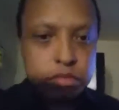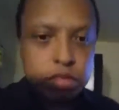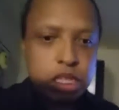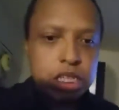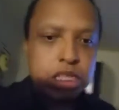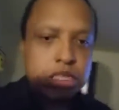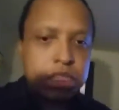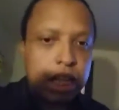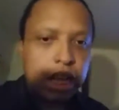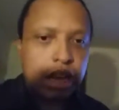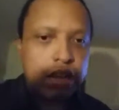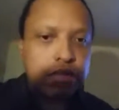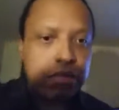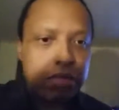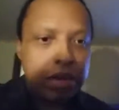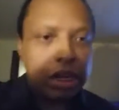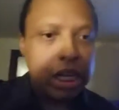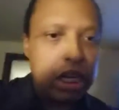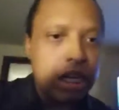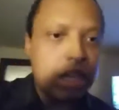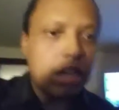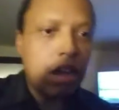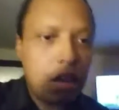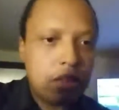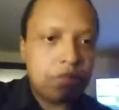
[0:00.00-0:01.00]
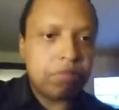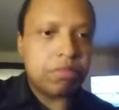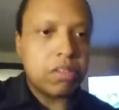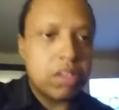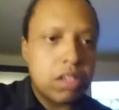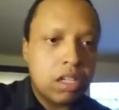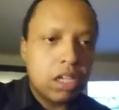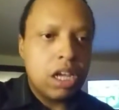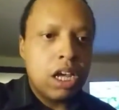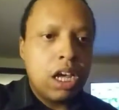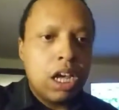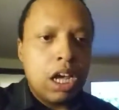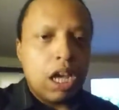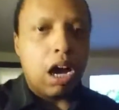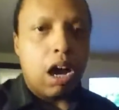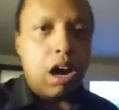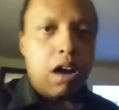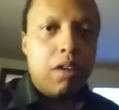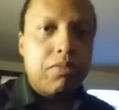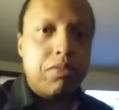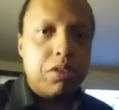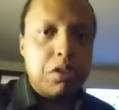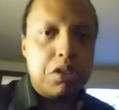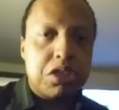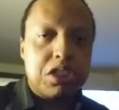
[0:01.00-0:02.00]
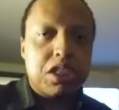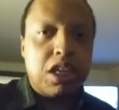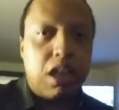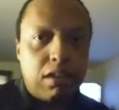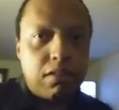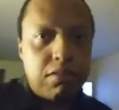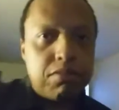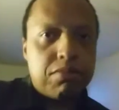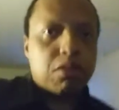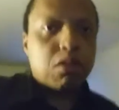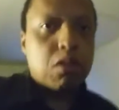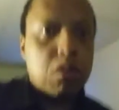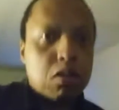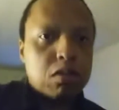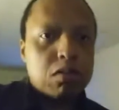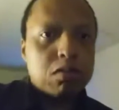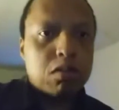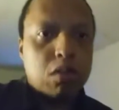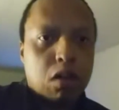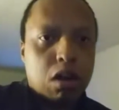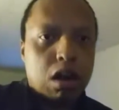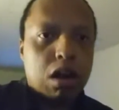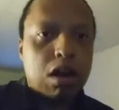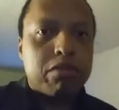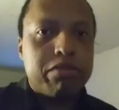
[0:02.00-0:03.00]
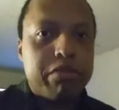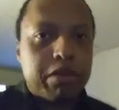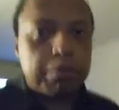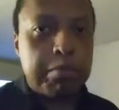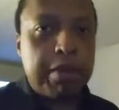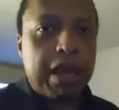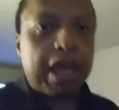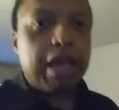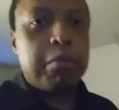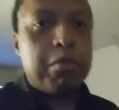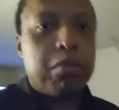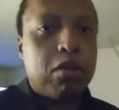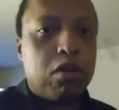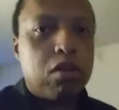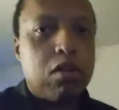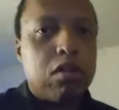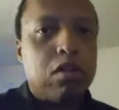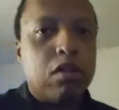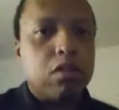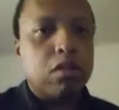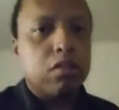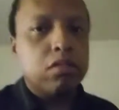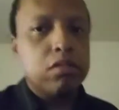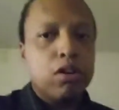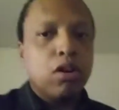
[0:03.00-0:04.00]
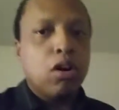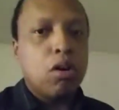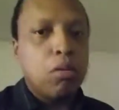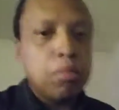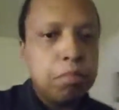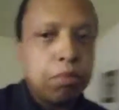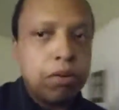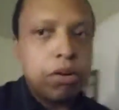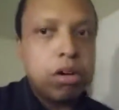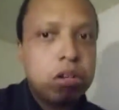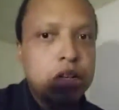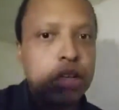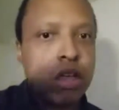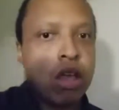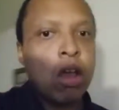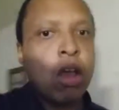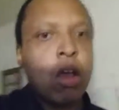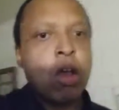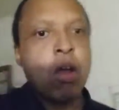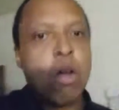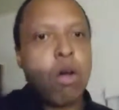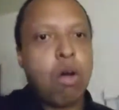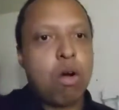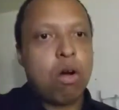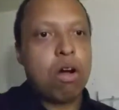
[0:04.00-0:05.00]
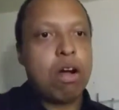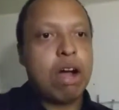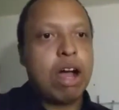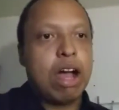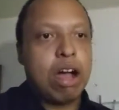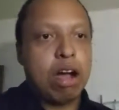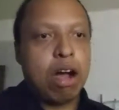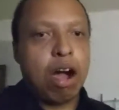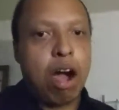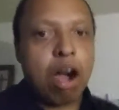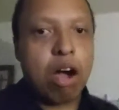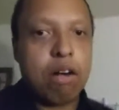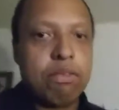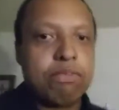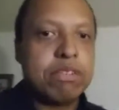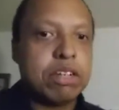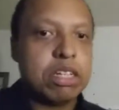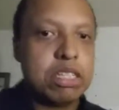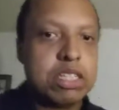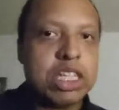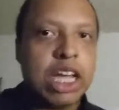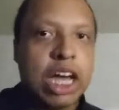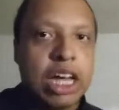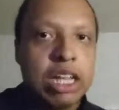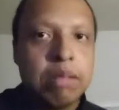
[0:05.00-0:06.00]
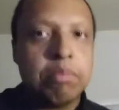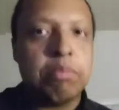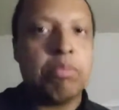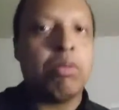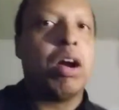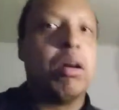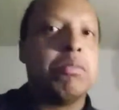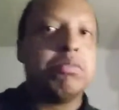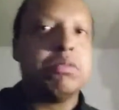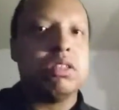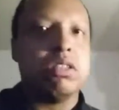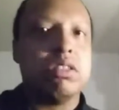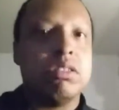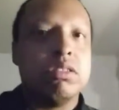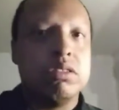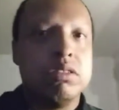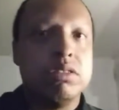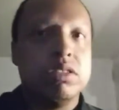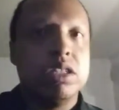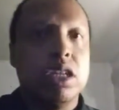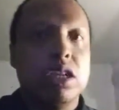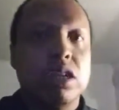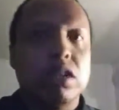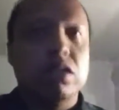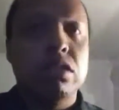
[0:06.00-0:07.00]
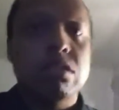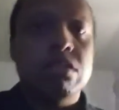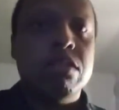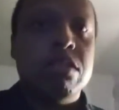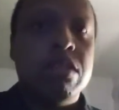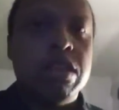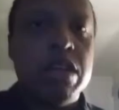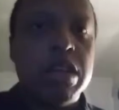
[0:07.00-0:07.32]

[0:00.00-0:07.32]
instead of reading off your cell phone or off the paper or notebook or off the teleprompter. You know,